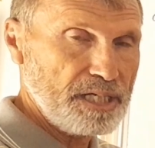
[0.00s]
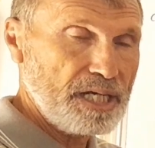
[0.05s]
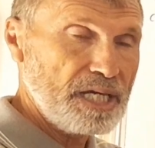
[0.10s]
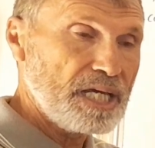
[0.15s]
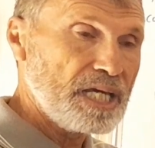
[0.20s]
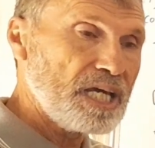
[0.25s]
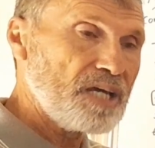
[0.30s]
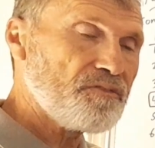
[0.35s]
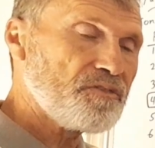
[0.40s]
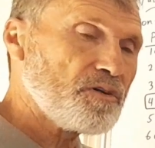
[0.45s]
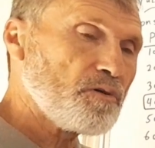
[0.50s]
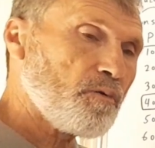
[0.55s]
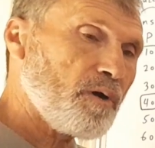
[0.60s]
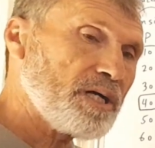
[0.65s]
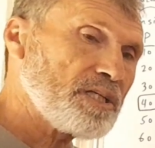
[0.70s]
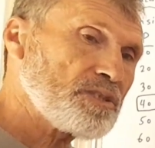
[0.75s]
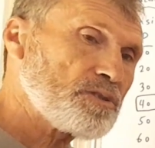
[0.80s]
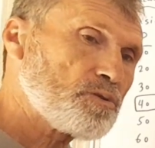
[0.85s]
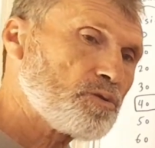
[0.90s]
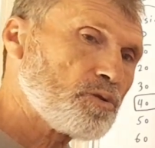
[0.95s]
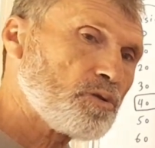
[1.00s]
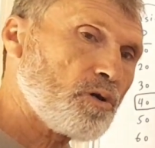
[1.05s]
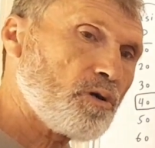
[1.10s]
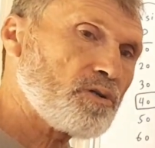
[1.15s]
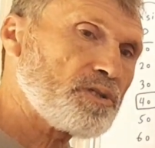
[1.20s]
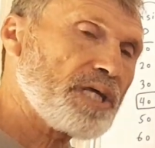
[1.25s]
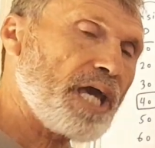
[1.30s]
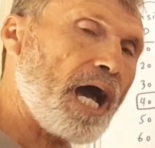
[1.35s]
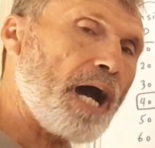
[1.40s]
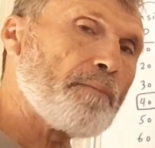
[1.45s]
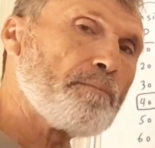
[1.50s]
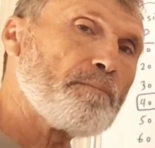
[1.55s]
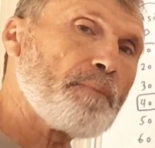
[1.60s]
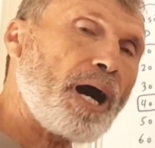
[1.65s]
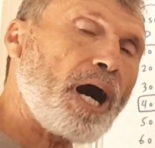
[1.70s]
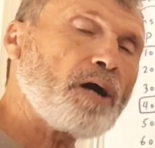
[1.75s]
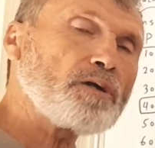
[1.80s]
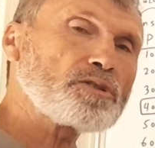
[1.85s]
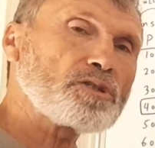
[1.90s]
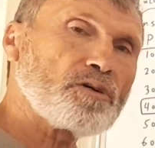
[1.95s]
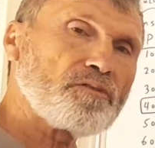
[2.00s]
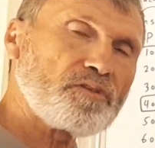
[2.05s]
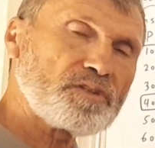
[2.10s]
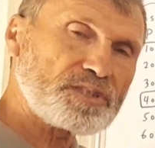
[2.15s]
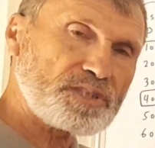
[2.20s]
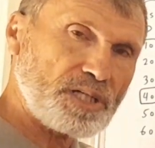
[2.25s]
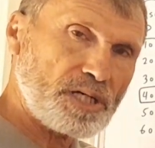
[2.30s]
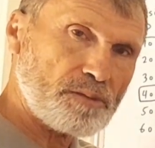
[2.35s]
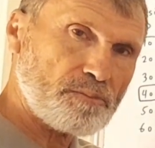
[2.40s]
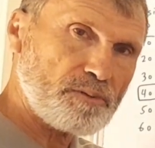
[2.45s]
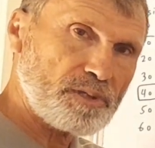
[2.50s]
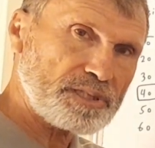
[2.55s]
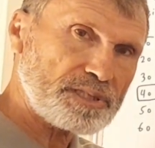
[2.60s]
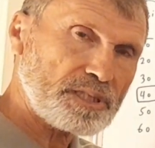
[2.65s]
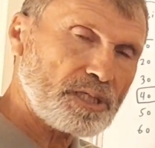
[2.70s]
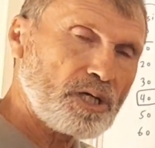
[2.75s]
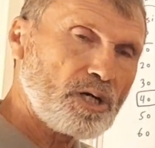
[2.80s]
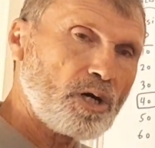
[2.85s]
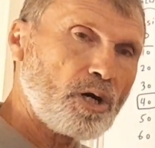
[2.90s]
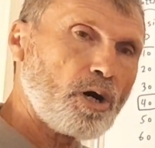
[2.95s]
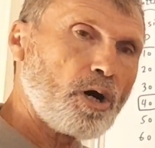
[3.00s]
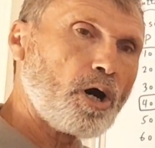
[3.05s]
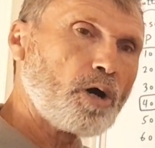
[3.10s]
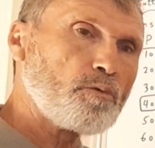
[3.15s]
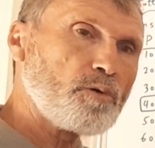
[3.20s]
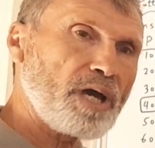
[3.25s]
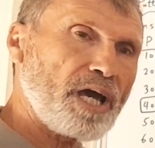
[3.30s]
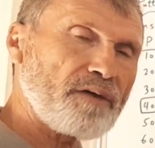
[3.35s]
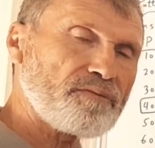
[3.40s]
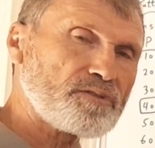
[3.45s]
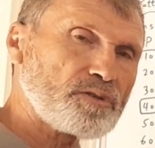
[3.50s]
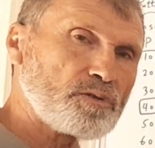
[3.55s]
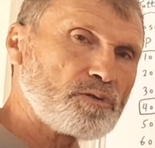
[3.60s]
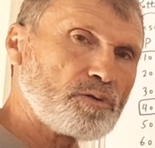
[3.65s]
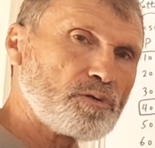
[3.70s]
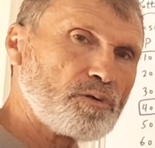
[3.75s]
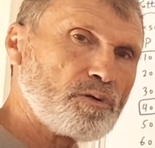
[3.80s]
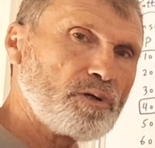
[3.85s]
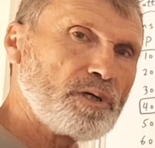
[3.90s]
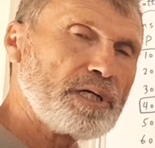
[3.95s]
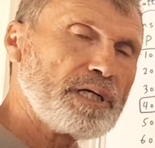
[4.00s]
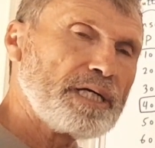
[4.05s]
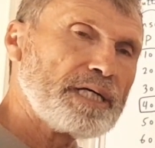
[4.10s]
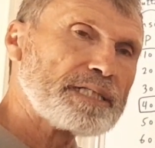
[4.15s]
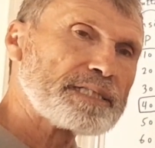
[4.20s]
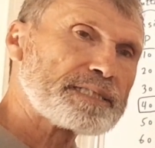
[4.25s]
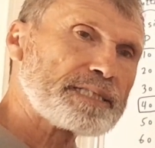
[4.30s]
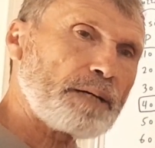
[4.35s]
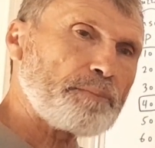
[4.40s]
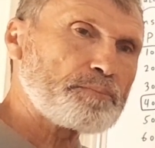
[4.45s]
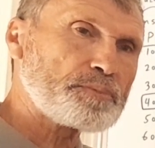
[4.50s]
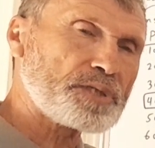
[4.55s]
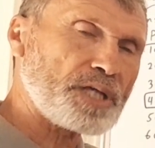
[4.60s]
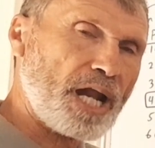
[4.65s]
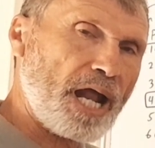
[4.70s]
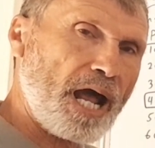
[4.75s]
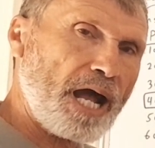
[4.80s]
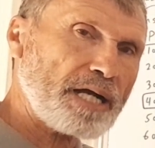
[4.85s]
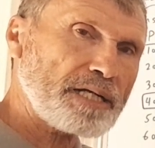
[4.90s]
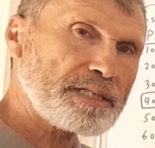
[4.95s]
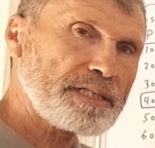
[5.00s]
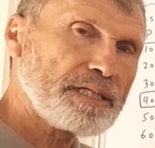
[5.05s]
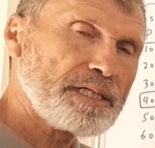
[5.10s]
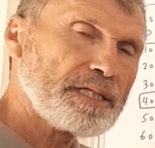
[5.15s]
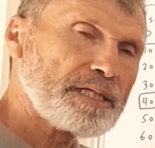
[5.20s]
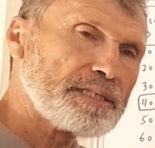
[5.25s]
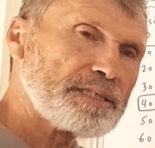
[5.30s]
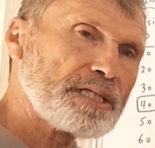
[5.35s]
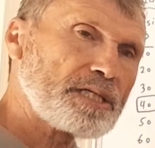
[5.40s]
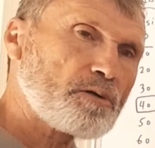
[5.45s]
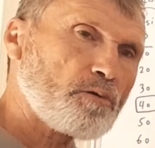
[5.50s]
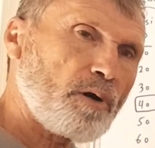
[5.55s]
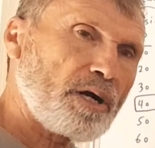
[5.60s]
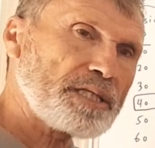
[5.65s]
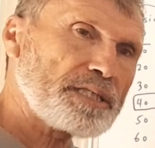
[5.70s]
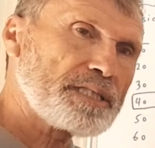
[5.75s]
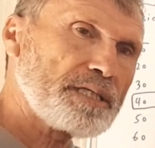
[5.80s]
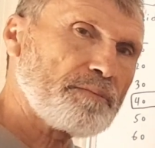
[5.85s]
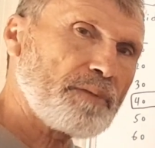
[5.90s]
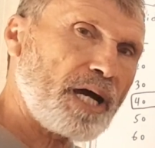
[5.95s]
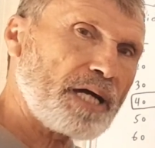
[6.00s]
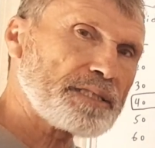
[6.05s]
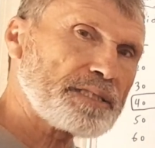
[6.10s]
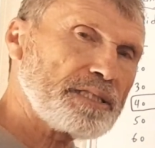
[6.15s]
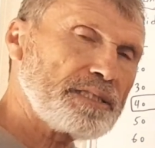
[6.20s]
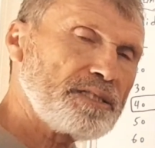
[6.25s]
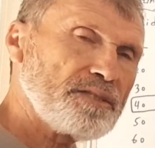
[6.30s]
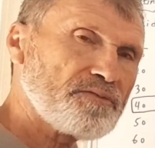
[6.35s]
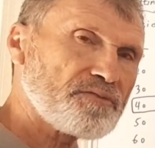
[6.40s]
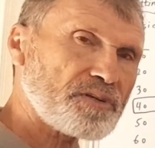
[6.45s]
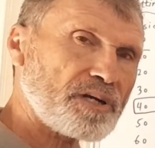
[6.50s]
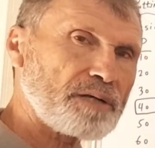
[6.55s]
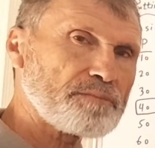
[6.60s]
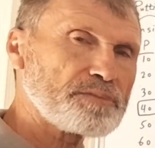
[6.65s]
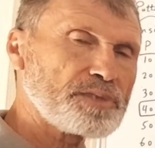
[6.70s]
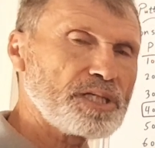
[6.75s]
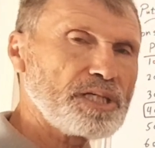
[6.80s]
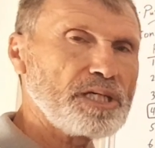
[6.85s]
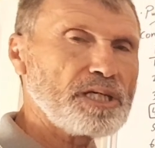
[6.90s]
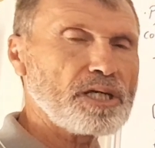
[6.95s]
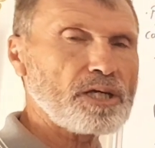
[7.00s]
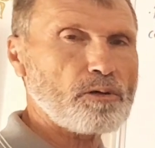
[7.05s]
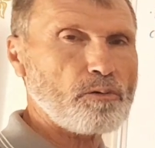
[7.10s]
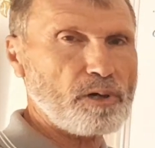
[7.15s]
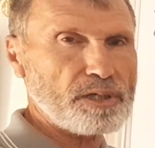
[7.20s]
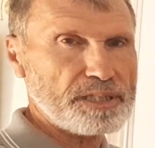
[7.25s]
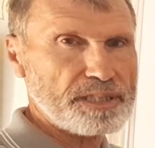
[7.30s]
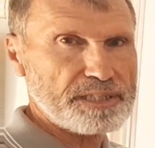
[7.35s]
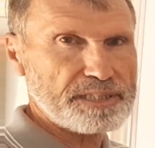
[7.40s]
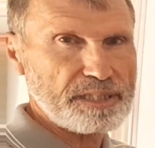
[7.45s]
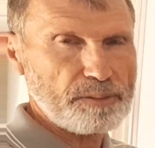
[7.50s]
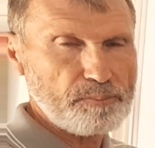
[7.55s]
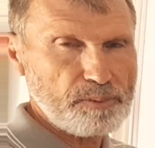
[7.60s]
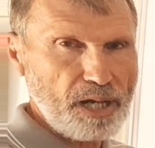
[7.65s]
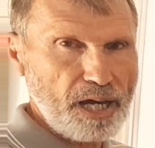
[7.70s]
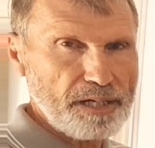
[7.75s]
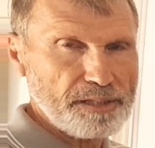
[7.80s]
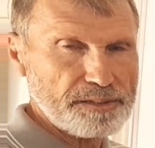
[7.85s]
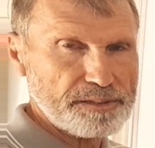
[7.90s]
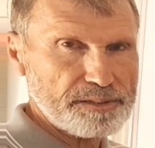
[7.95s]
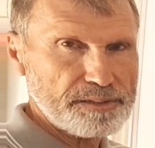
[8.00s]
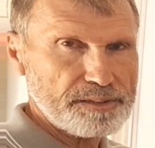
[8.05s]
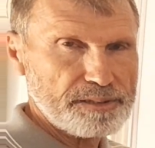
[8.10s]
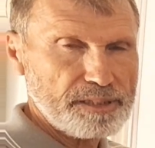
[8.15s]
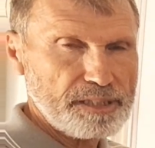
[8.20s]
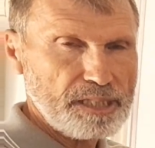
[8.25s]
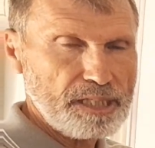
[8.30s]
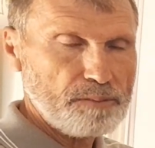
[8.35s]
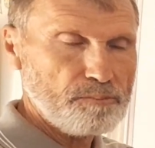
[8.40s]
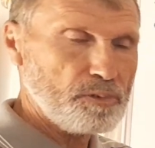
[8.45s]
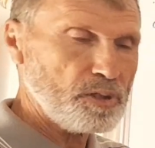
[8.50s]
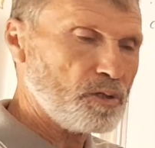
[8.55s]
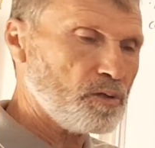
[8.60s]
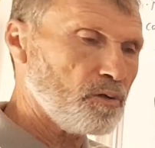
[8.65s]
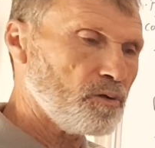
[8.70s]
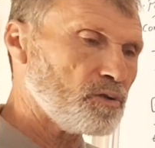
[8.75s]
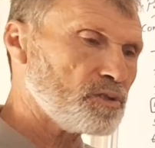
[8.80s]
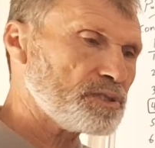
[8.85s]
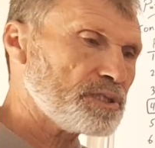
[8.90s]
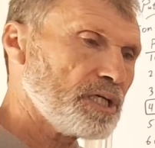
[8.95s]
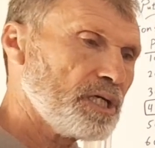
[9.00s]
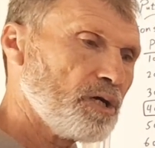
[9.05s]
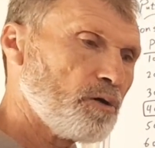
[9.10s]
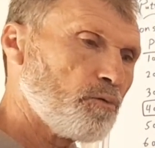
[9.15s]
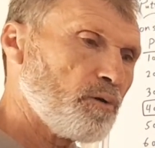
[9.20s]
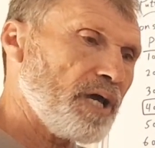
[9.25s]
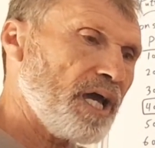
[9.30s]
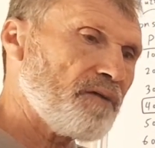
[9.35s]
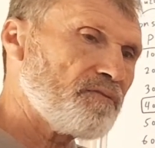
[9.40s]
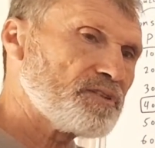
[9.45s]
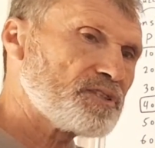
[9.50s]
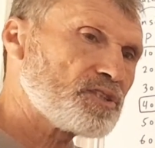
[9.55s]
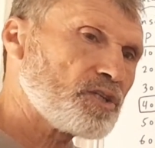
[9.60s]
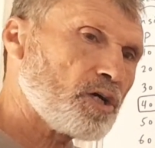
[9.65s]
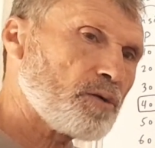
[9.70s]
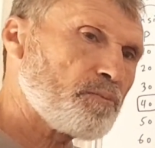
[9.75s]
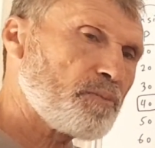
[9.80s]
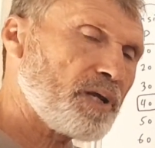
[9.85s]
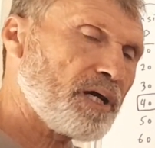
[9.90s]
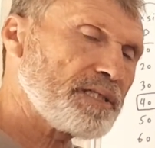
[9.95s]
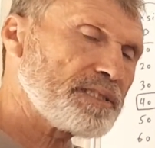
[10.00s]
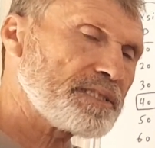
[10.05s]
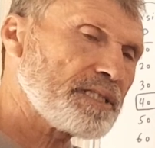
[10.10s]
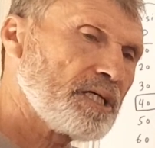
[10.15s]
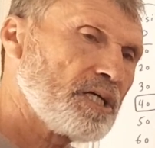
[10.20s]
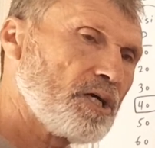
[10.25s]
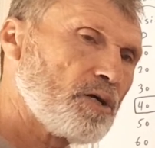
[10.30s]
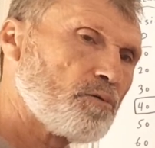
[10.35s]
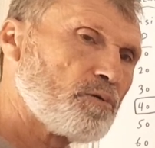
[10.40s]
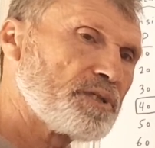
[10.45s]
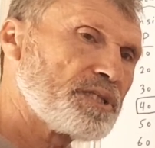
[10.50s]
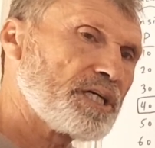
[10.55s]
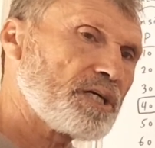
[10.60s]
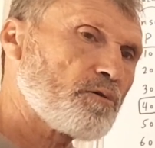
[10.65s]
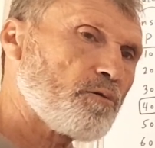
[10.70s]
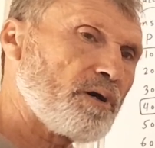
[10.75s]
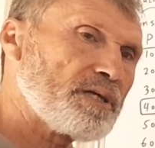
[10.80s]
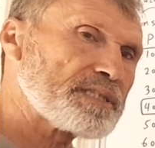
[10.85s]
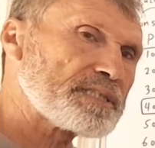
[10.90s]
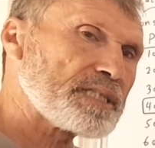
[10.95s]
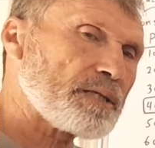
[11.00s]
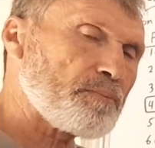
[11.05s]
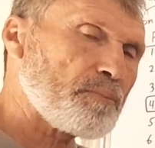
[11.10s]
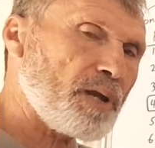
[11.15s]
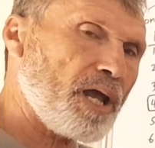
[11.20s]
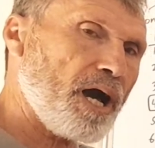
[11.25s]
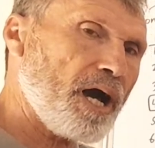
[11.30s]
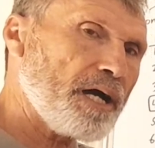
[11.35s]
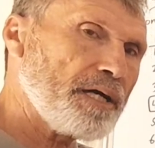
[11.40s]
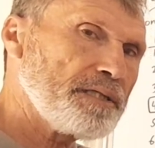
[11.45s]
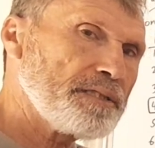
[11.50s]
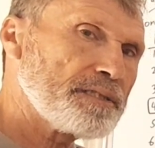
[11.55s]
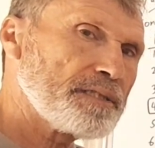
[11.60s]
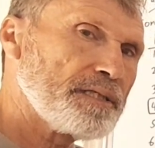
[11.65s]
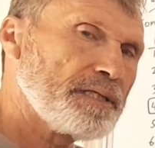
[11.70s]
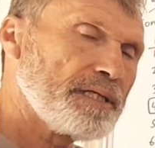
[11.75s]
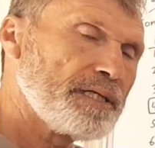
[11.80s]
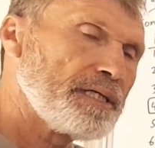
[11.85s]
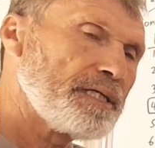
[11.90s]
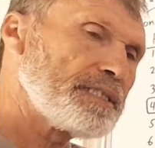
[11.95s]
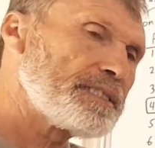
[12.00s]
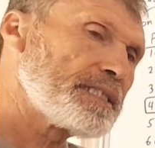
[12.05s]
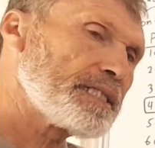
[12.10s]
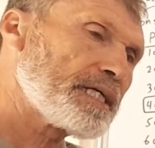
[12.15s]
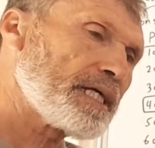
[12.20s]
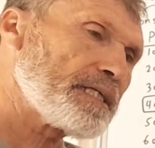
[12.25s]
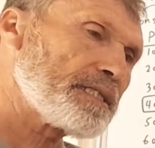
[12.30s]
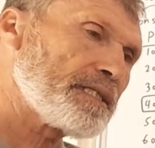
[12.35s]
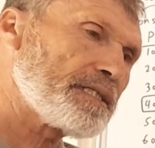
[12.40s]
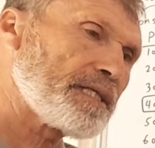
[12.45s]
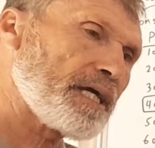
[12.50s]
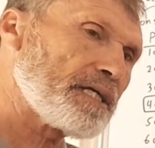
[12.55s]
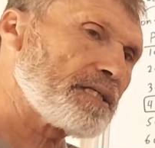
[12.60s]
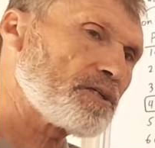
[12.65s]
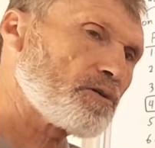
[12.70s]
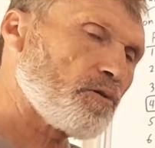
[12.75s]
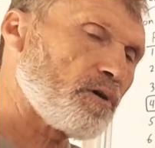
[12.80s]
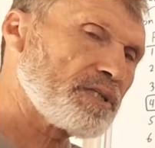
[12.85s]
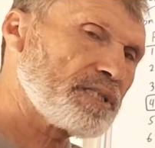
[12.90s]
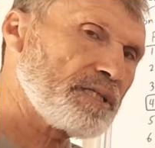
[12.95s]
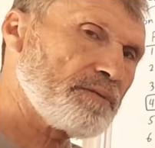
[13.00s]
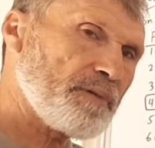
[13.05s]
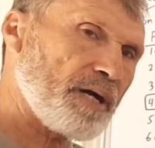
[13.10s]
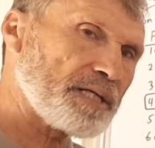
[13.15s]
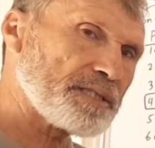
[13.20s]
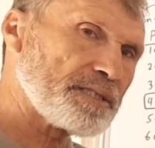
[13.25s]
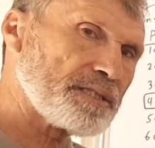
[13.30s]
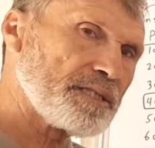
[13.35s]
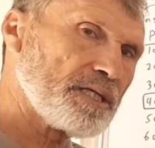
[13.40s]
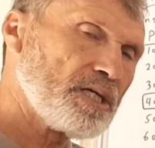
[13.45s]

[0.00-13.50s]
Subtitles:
If you want to know the amount of a surplus, all we have to do, subtract the quantity demanded from the quantity supplied. Because we have a surplus when the quantity supplied is greater than the quantity demanded.